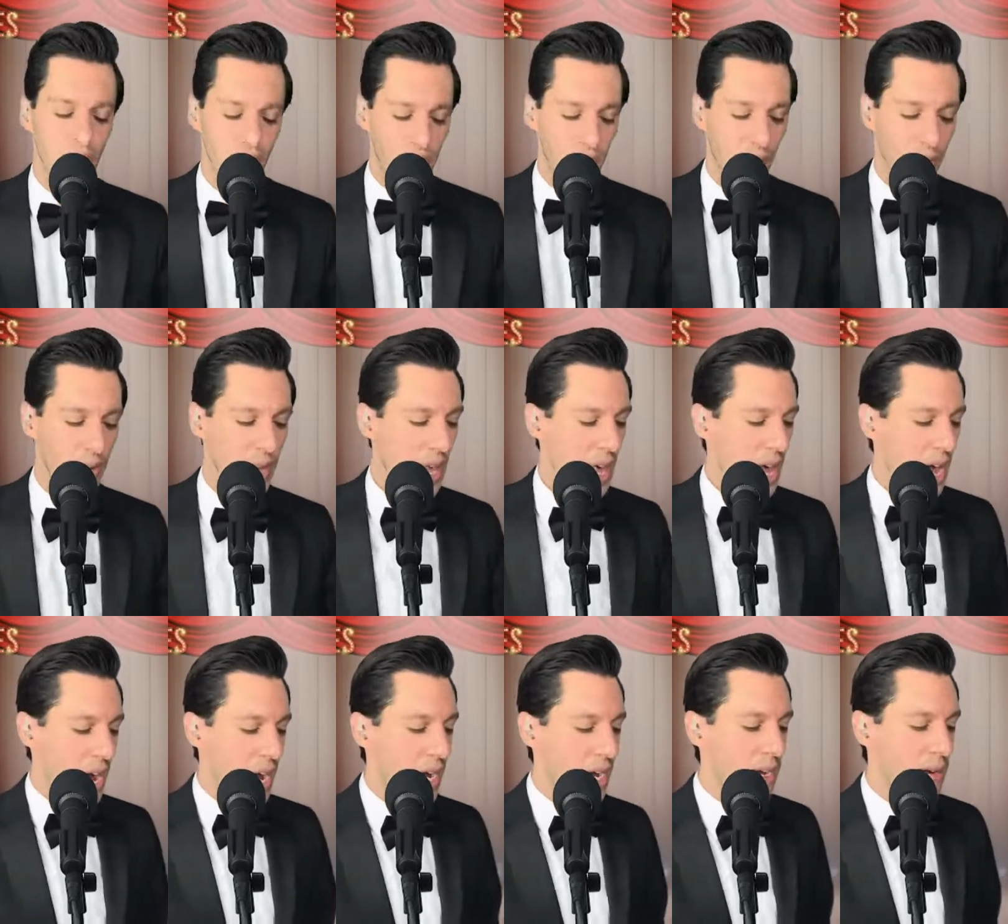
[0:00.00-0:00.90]
So
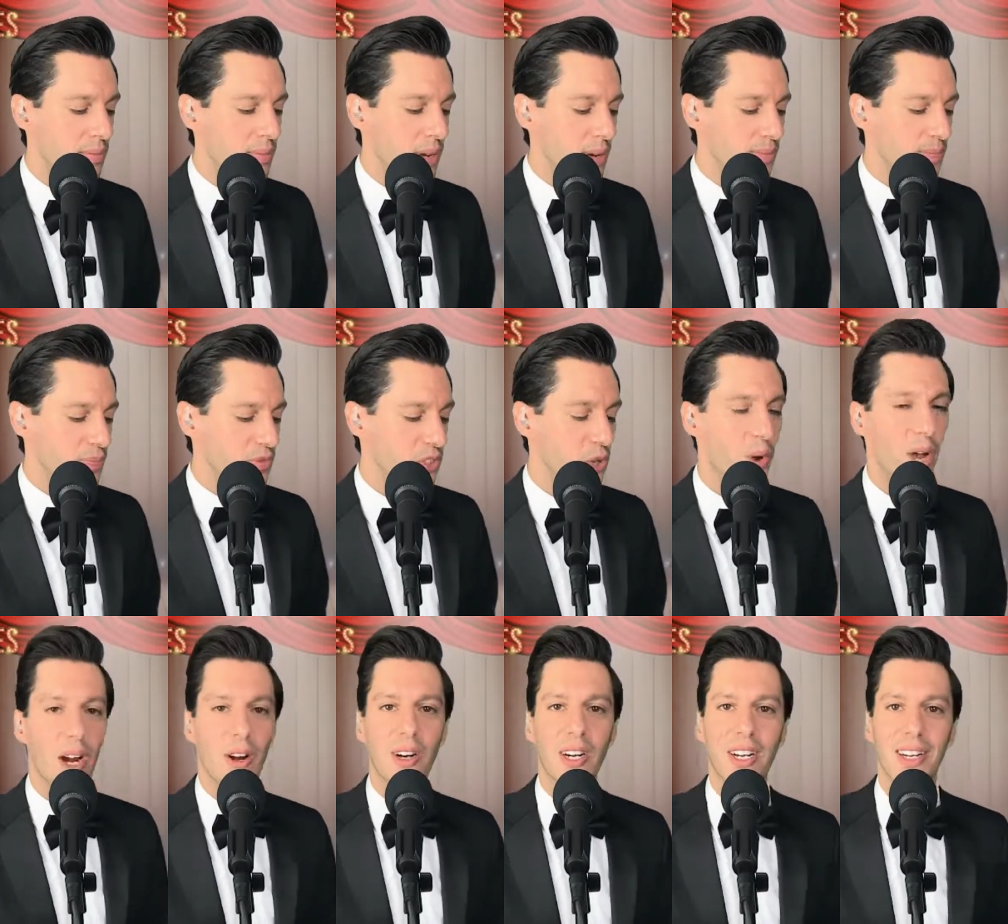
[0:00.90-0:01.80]

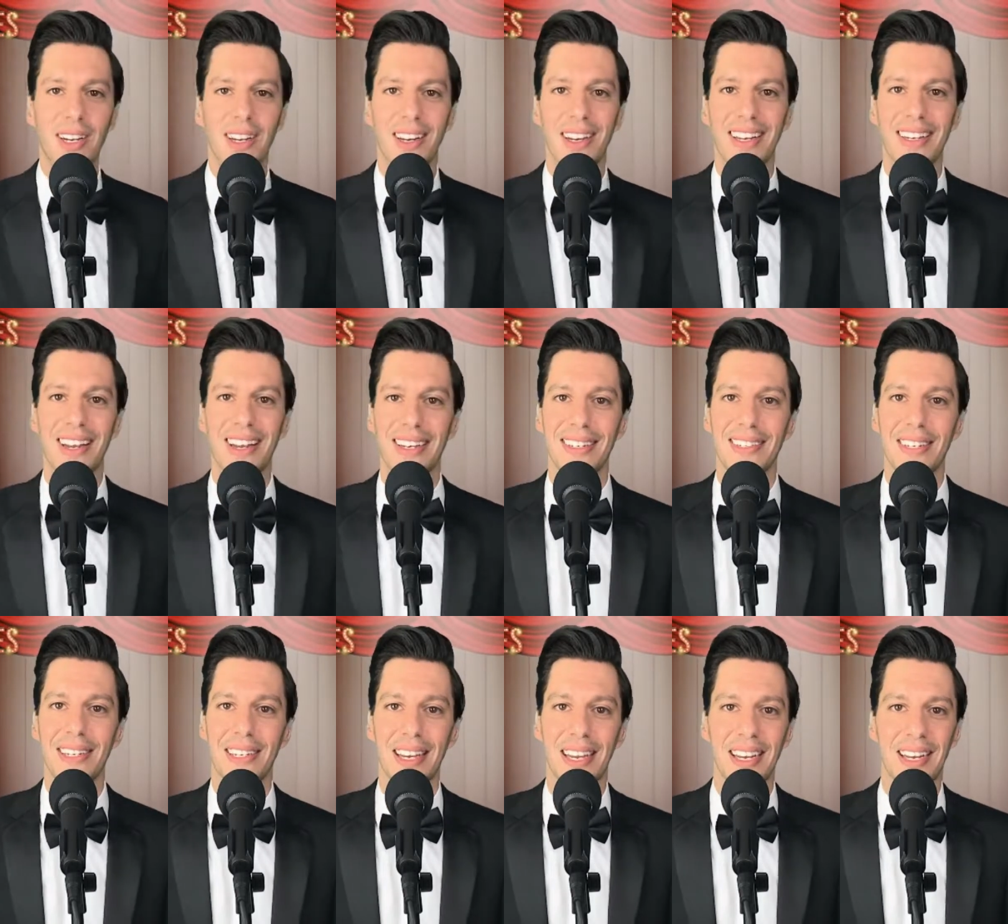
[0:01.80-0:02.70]
Erica and I
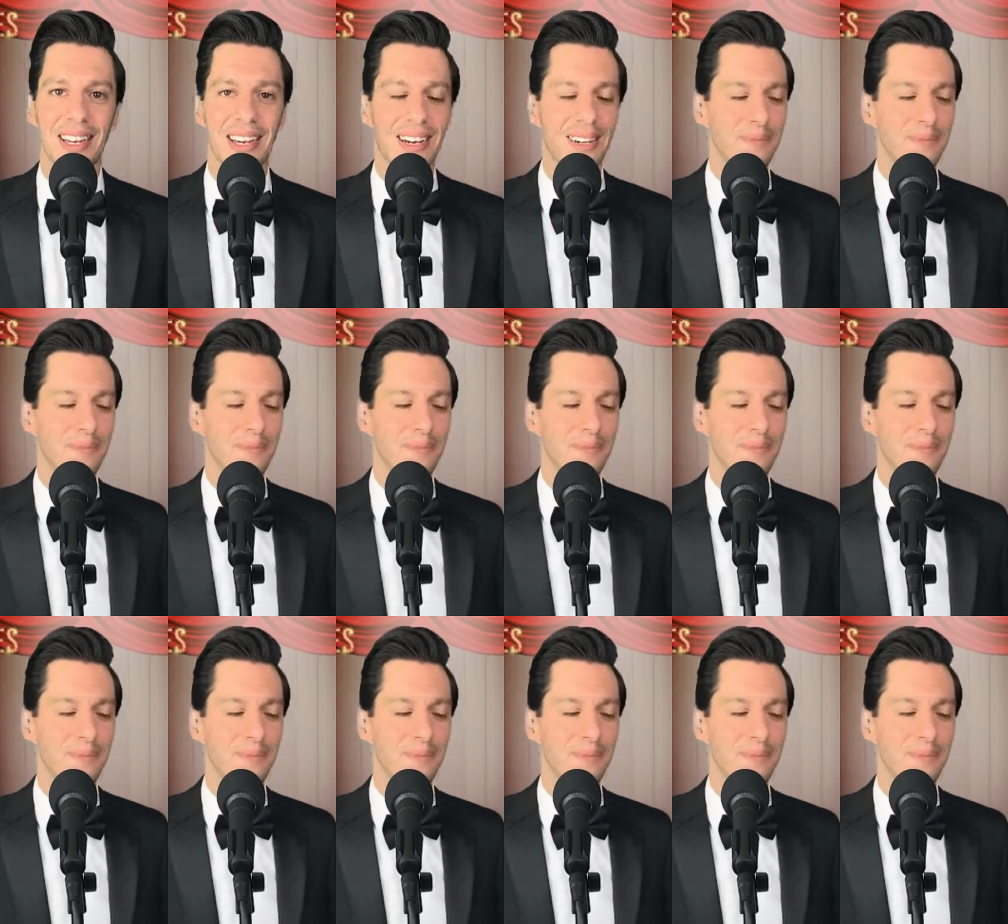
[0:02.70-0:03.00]
tonight,